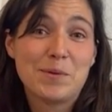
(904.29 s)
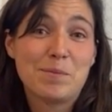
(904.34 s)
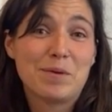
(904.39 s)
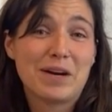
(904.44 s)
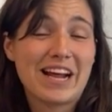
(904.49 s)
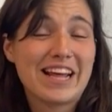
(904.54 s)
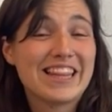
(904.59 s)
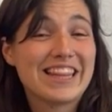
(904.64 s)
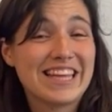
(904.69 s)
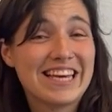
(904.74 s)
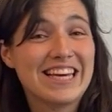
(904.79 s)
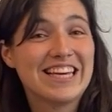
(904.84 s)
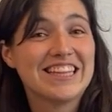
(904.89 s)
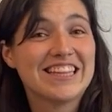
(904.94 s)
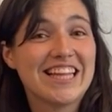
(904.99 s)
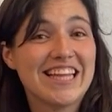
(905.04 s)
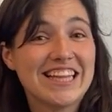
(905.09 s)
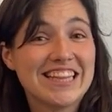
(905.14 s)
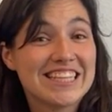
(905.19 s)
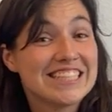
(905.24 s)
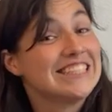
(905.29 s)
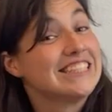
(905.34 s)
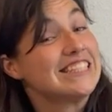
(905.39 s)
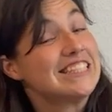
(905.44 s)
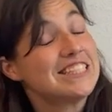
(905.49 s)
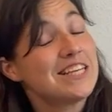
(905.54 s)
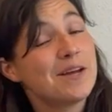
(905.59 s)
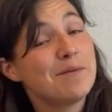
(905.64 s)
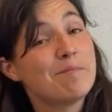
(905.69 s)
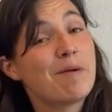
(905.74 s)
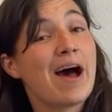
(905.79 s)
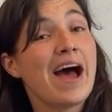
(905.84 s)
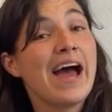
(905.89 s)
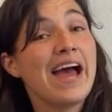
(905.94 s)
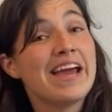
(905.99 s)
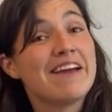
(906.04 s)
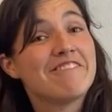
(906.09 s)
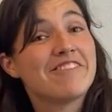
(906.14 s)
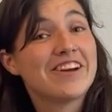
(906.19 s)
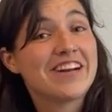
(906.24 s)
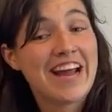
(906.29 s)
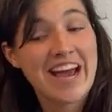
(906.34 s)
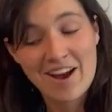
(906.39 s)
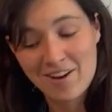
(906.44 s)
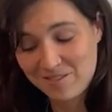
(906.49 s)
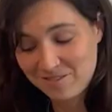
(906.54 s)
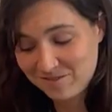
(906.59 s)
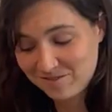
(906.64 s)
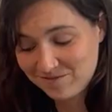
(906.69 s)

but I think that this is goodbye for now.